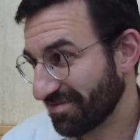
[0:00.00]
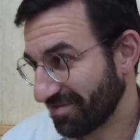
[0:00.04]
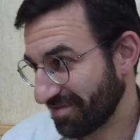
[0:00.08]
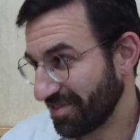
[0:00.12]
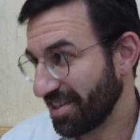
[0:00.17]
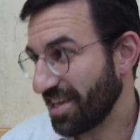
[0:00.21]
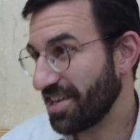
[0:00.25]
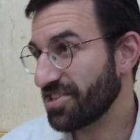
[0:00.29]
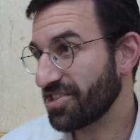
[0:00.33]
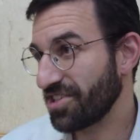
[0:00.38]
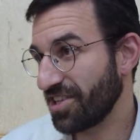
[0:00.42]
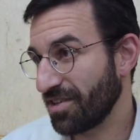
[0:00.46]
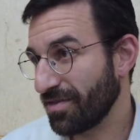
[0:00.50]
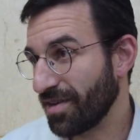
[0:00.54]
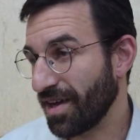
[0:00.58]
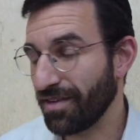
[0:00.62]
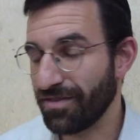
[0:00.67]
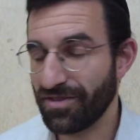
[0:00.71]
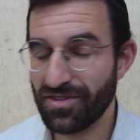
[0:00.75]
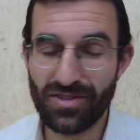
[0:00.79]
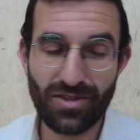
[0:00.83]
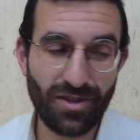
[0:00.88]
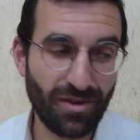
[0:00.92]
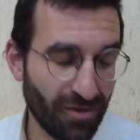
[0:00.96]
Yesh li rav.
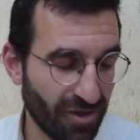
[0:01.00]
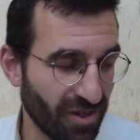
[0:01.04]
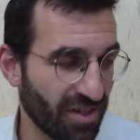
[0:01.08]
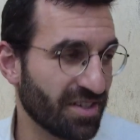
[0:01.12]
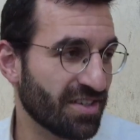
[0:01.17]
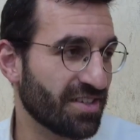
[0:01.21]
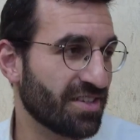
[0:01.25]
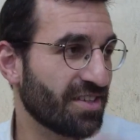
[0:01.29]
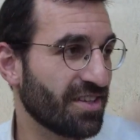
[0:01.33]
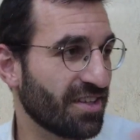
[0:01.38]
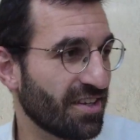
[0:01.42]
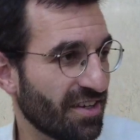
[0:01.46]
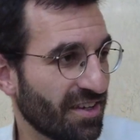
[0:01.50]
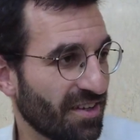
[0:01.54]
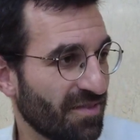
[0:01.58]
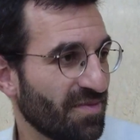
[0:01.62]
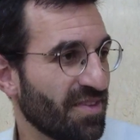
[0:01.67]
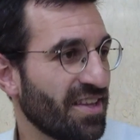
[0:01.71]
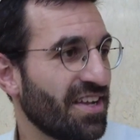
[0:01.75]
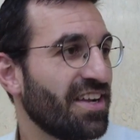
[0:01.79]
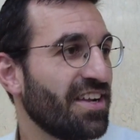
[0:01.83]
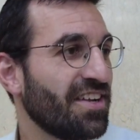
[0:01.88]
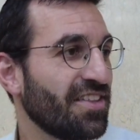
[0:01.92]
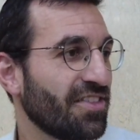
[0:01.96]
So of course the
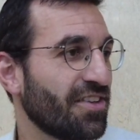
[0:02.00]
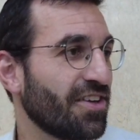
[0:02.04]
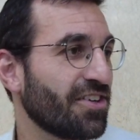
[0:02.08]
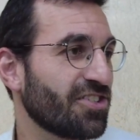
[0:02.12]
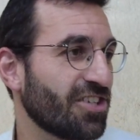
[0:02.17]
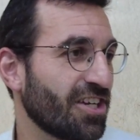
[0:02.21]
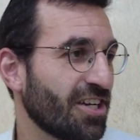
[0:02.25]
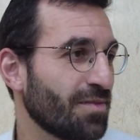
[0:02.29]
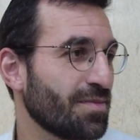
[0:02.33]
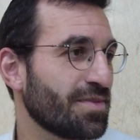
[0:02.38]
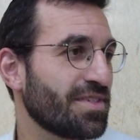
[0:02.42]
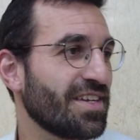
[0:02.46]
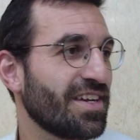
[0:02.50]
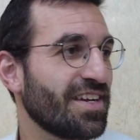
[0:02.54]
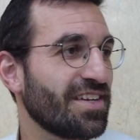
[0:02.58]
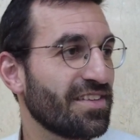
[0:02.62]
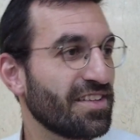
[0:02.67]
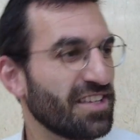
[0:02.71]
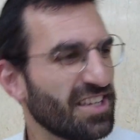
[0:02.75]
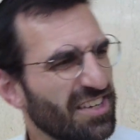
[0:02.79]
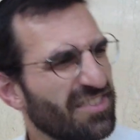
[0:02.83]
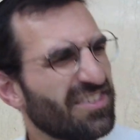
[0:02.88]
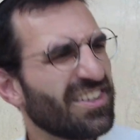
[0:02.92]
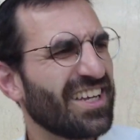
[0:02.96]
Rishonim say
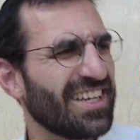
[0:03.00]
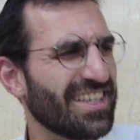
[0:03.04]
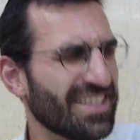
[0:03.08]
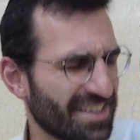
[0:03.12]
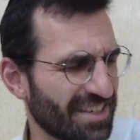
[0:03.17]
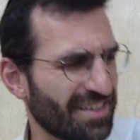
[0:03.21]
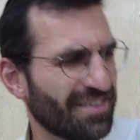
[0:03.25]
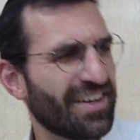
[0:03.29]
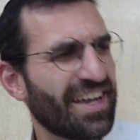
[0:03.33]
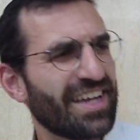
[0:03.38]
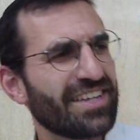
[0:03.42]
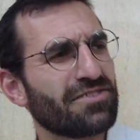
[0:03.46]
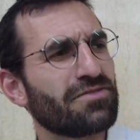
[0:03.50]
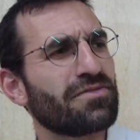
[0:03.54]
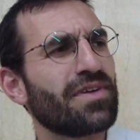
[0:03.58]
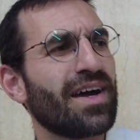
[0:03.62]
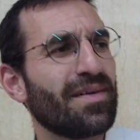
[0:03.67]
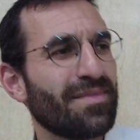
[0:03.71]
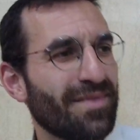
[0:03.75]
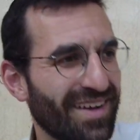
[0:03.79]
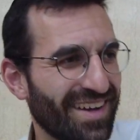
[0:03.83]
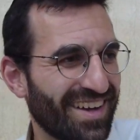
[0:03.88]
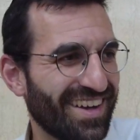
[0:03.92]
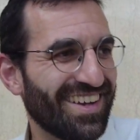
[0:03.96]
that even Esav has a
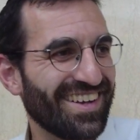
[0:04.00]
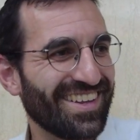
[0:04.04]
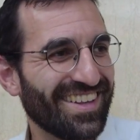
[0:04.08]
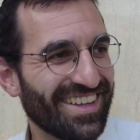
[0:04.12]
rabbi.